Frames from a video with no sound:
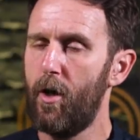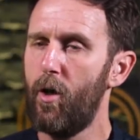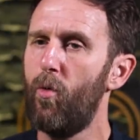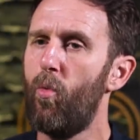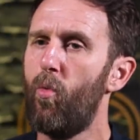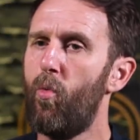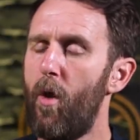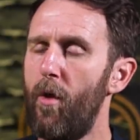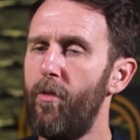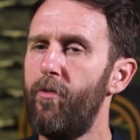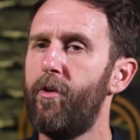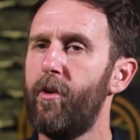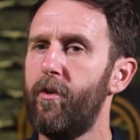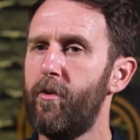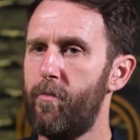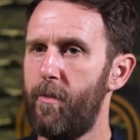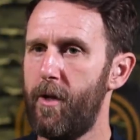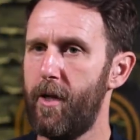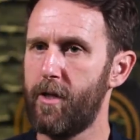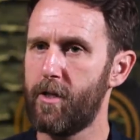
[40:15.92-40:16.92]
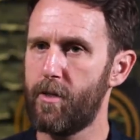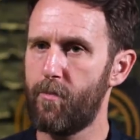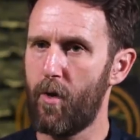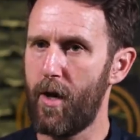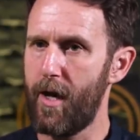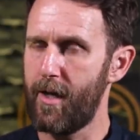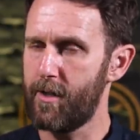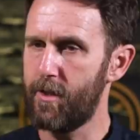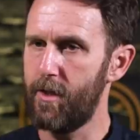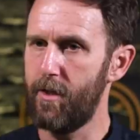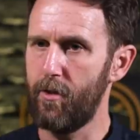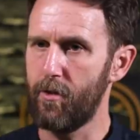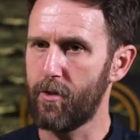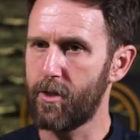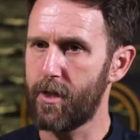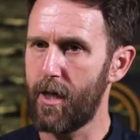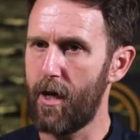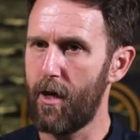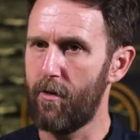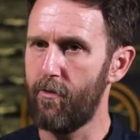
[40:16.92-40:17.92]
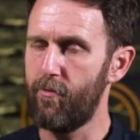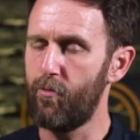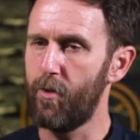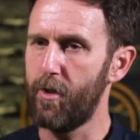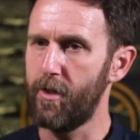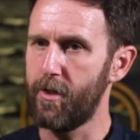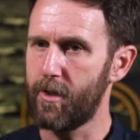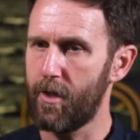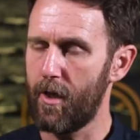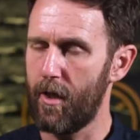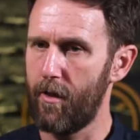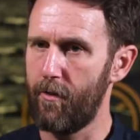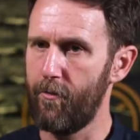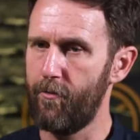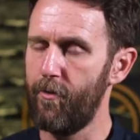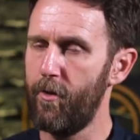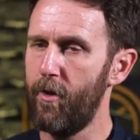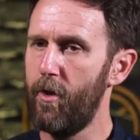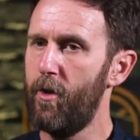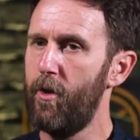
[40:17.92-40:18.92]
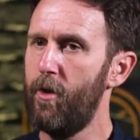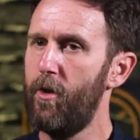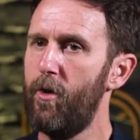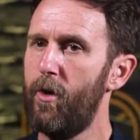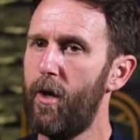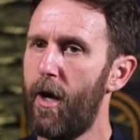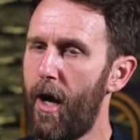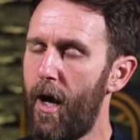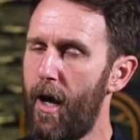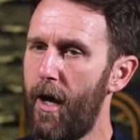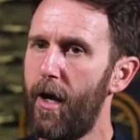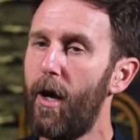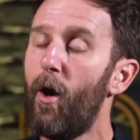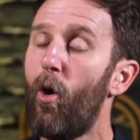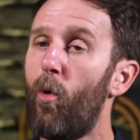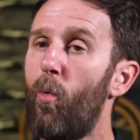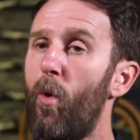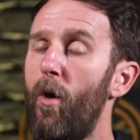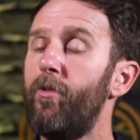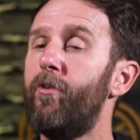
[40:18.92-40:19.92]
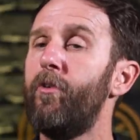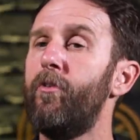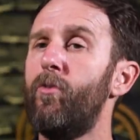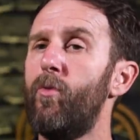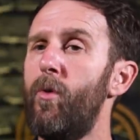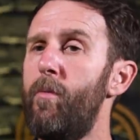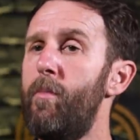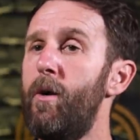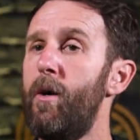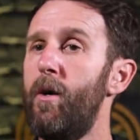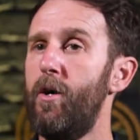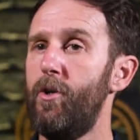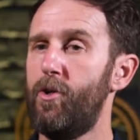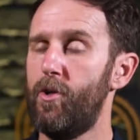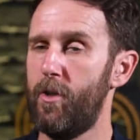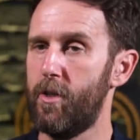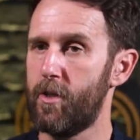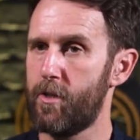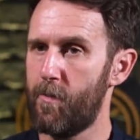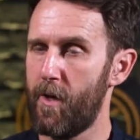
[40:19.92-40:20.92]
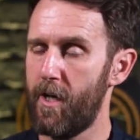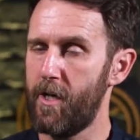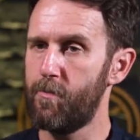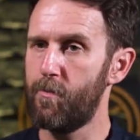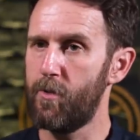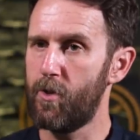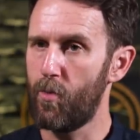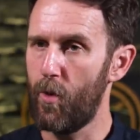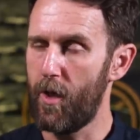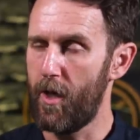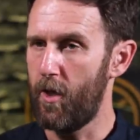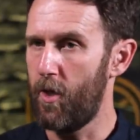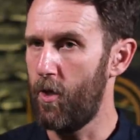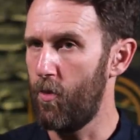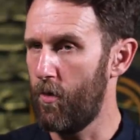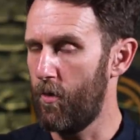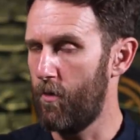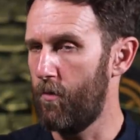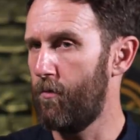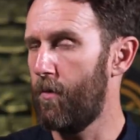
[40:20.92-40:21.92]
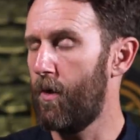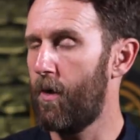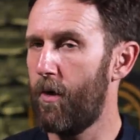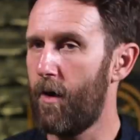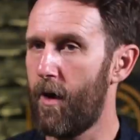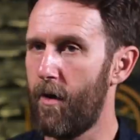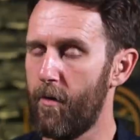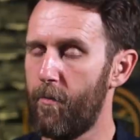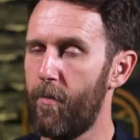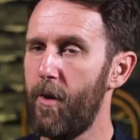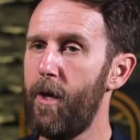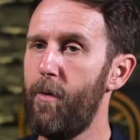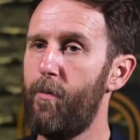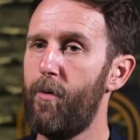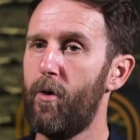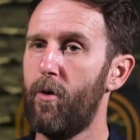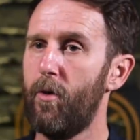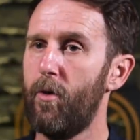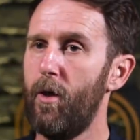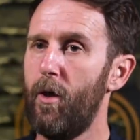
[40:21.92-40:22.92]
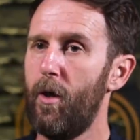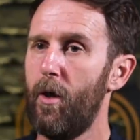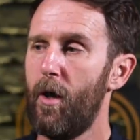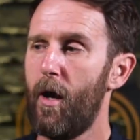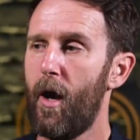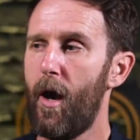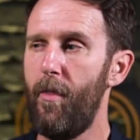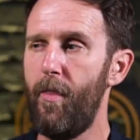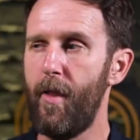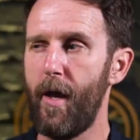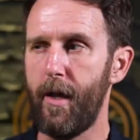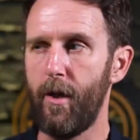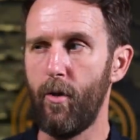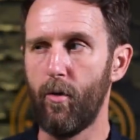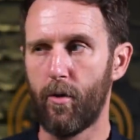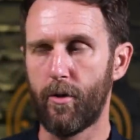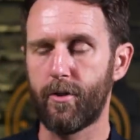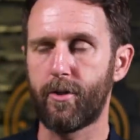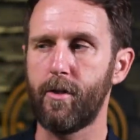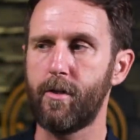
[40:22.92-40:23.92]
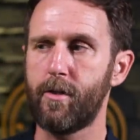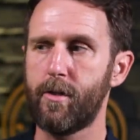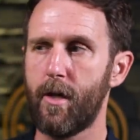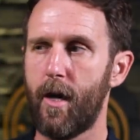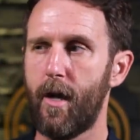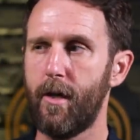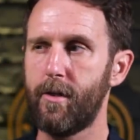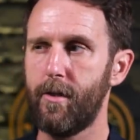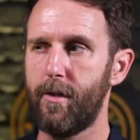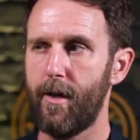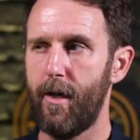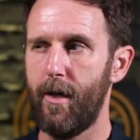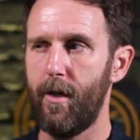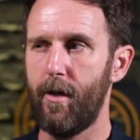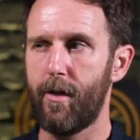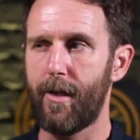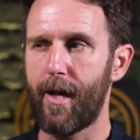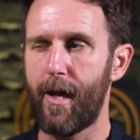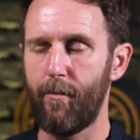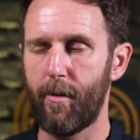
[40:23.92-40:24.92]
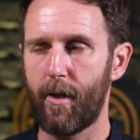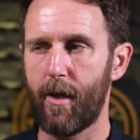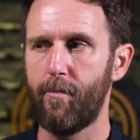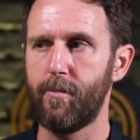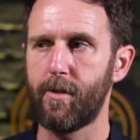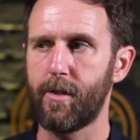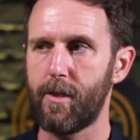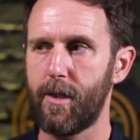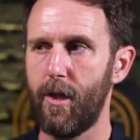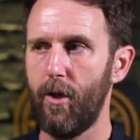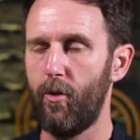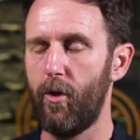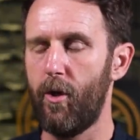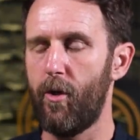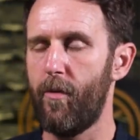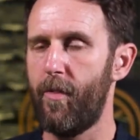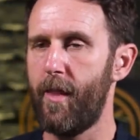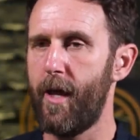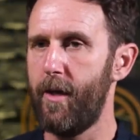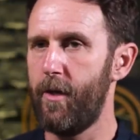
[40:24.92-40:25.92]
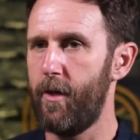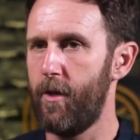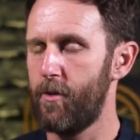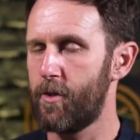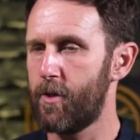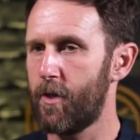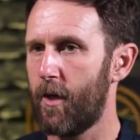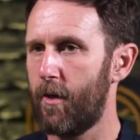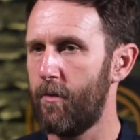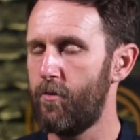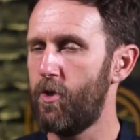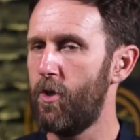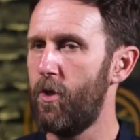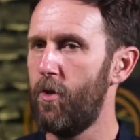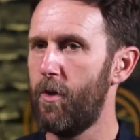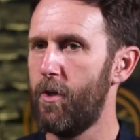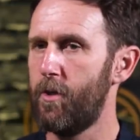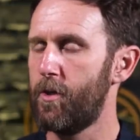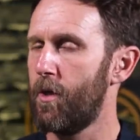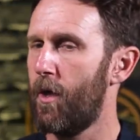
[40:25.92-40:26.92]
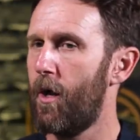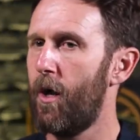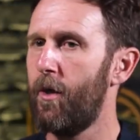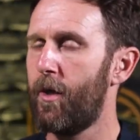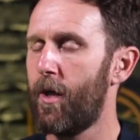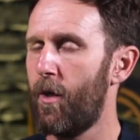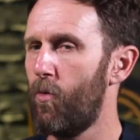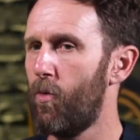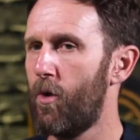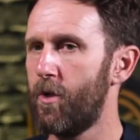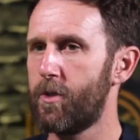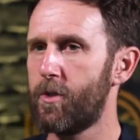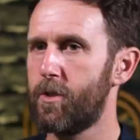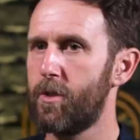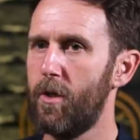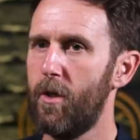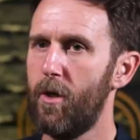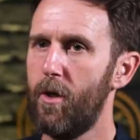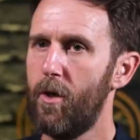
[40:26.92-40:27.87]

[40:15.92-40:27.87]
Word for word: wanting to be expressed in yourself, what is kind of uh, or wanting to emerge in the space between you and other people. And then you also start to then, that becomes a skill you can then use to kind of tune into like, okay, what's,